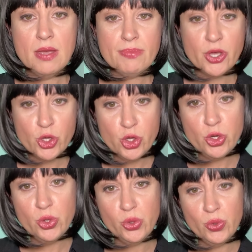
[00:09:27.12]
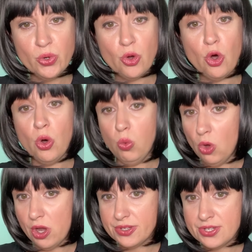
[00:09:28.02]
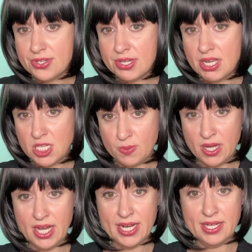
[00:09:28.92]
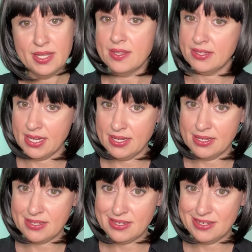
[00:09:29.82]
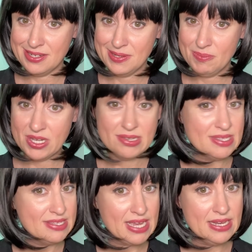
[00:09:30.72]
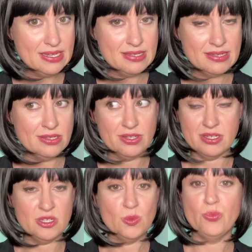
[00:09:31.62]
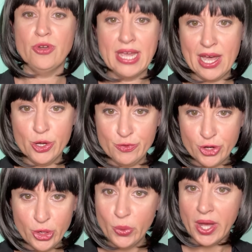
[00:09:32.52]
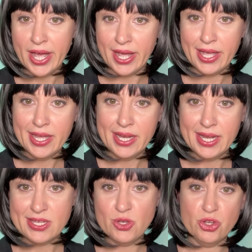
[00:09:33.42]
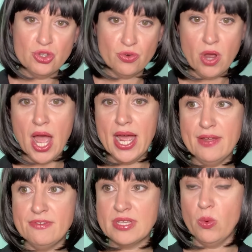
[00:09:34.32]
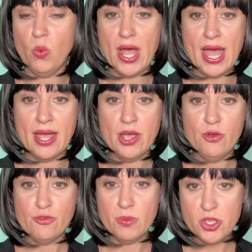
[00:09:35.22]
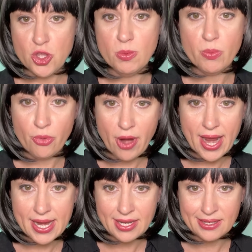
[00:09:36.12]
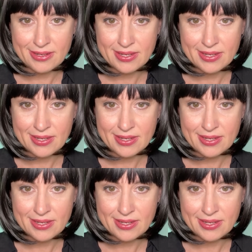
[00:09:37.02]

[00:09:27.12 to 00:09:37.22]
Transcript: But who or what is behind the sadist? Because the sadist doesn't just spring out of nowhere, is not derived somewhere from the human brain.